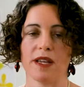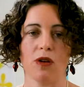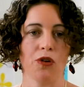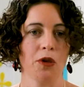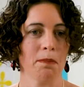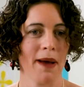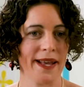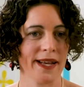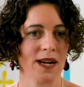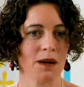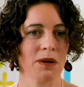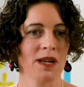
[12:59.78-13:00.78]
or your
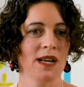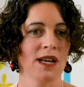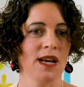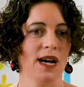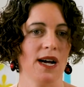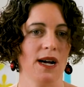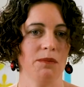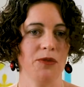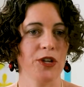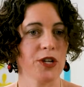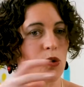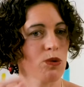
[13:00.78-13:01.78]
makeup, you
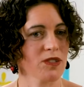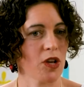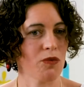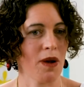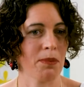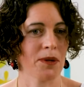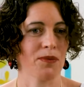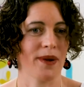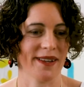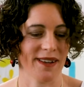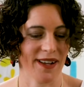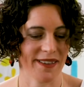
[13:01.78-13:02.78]
can also wrap it
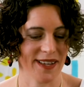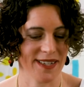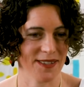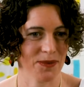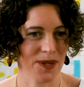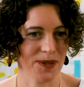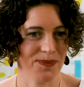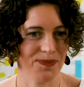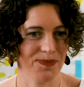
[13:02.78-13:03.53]
around like that as well.